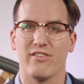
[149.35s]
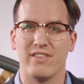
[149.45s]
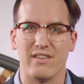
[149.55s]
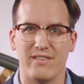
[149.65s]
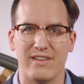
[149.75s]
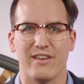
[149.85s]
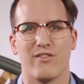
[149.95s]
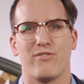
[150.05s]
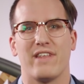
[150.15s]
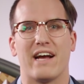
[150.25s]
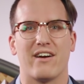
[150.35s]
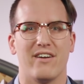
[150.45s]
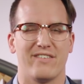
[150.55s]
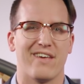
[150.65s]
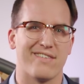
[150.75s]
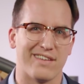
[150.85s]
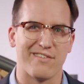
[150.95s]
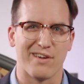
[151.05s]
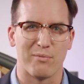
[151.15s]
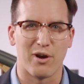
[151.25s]
you'll see the details for that contest in
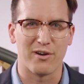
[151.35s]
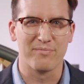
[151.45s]
the sidebar.